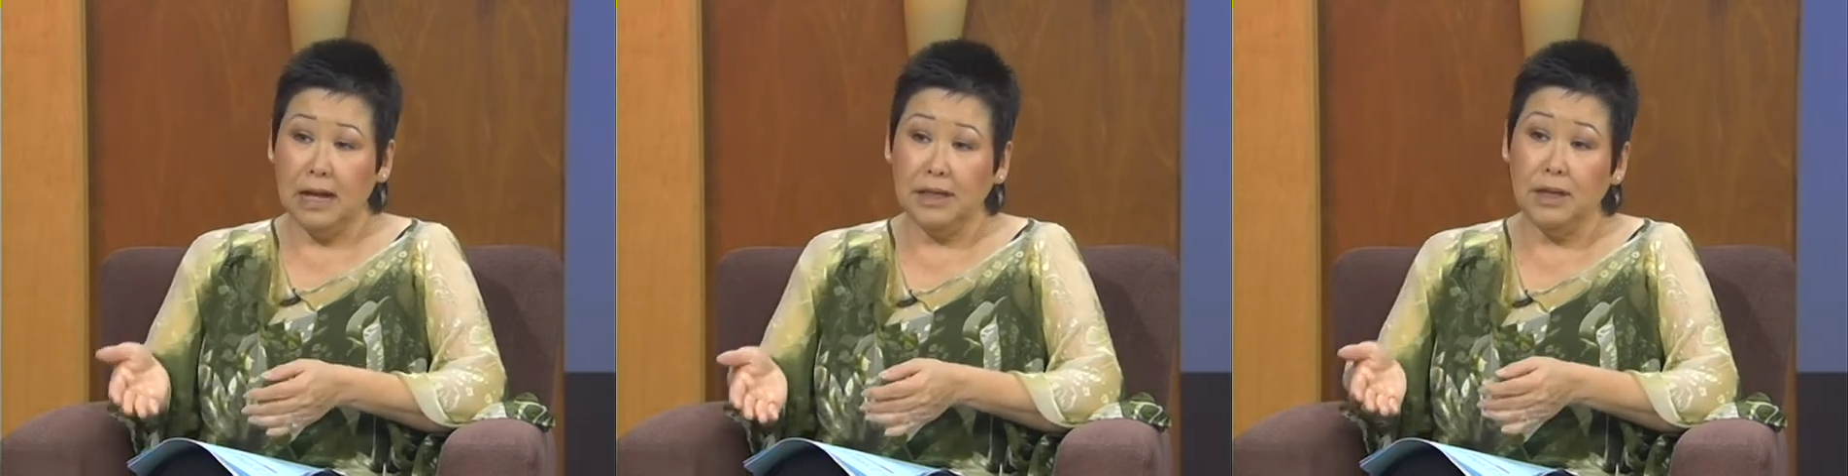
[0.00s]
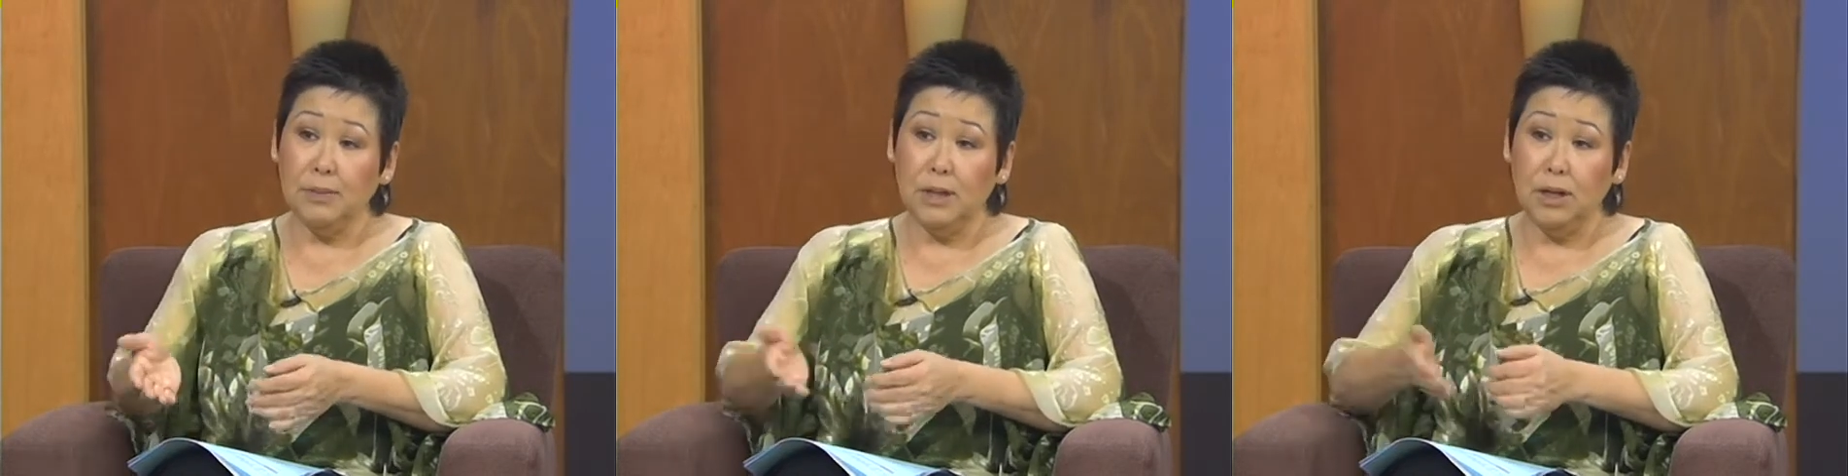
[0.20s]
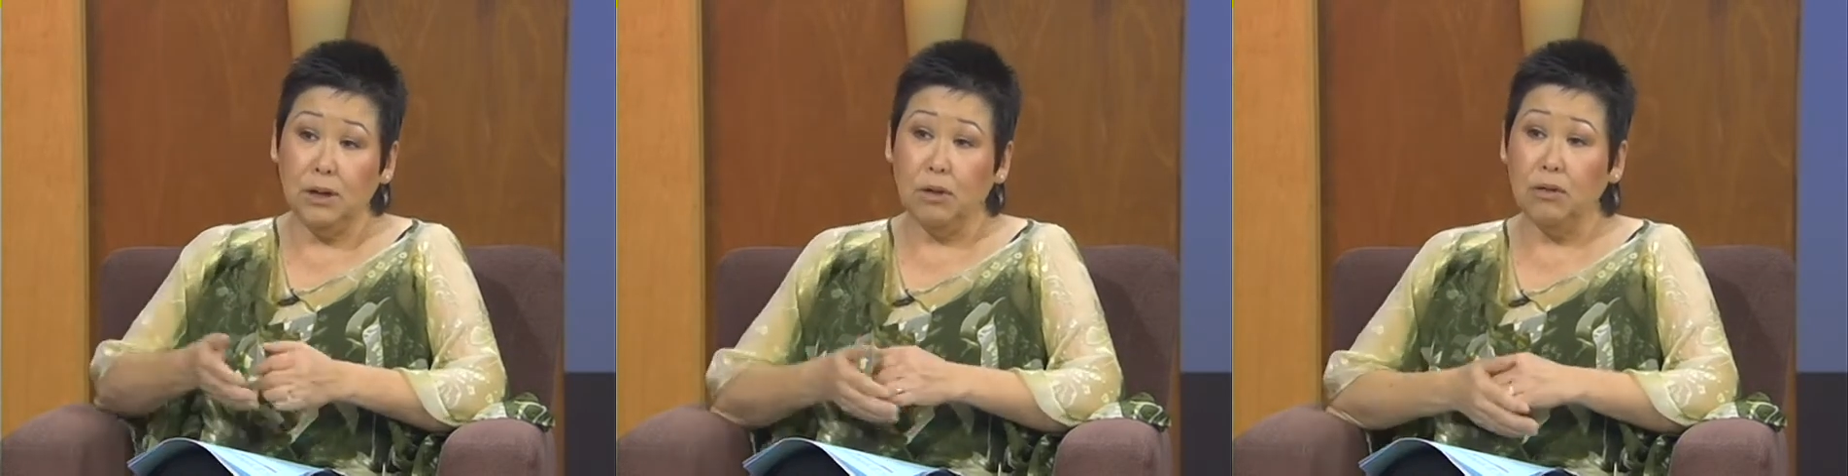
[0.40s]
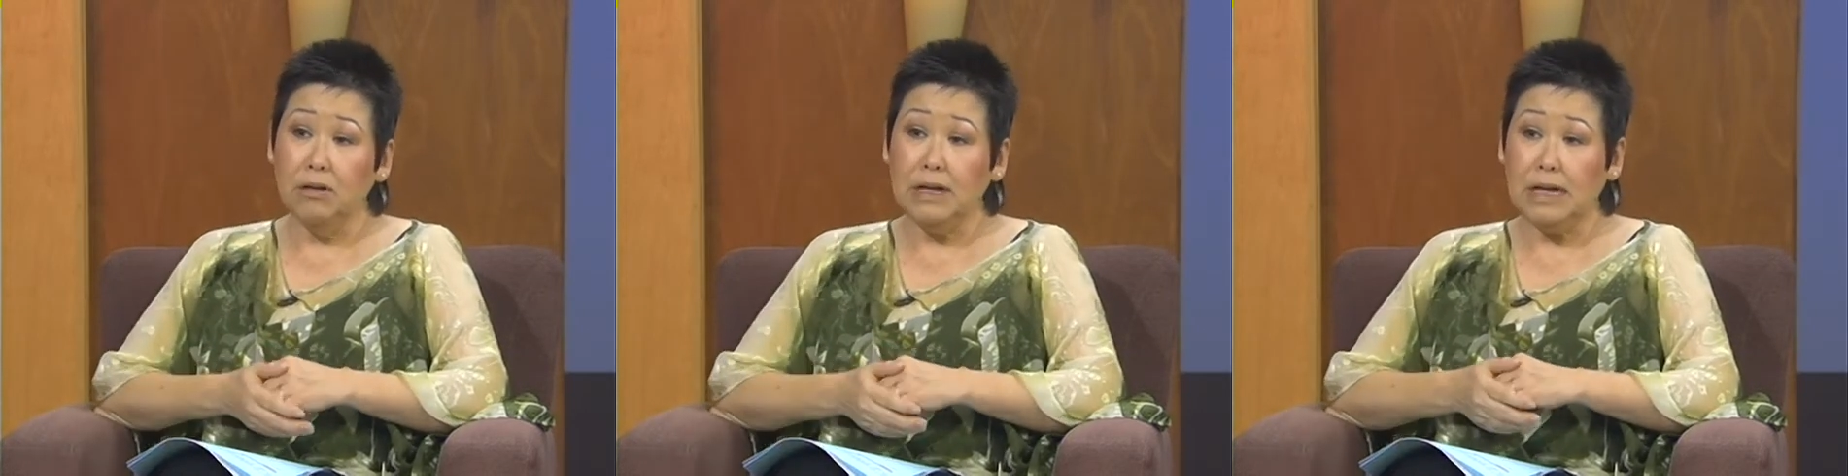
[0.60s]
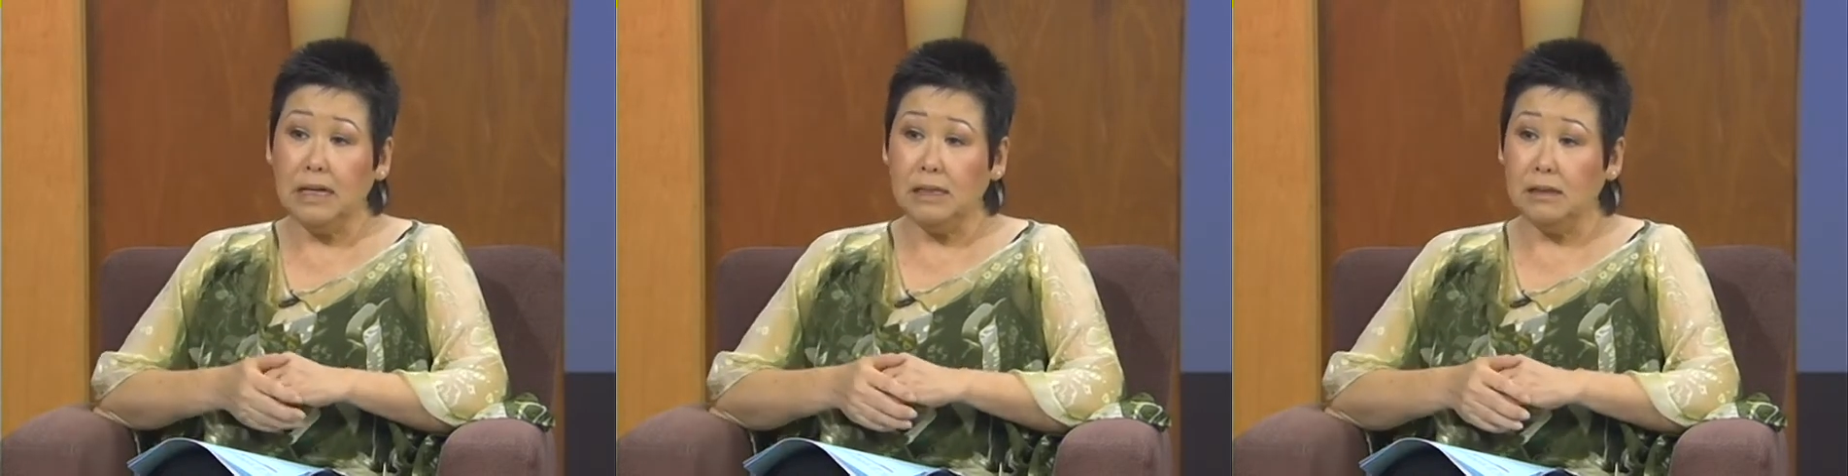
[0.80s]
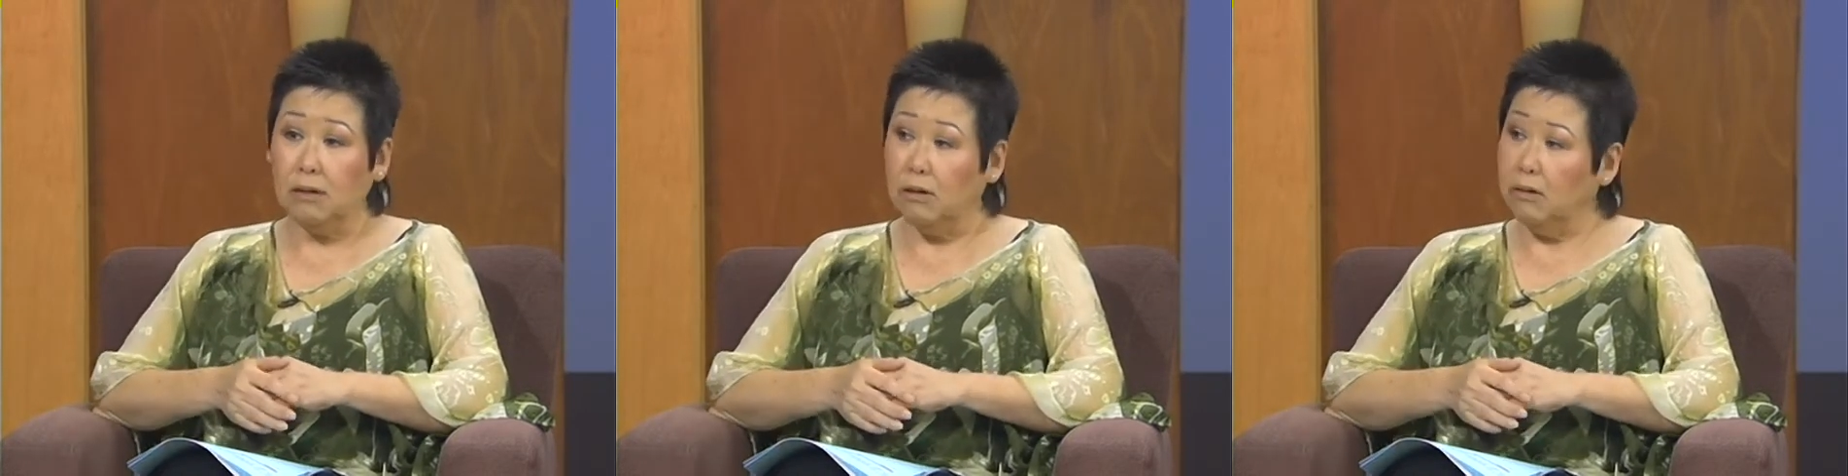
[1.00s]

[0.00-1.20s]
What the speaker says: ethnic minorities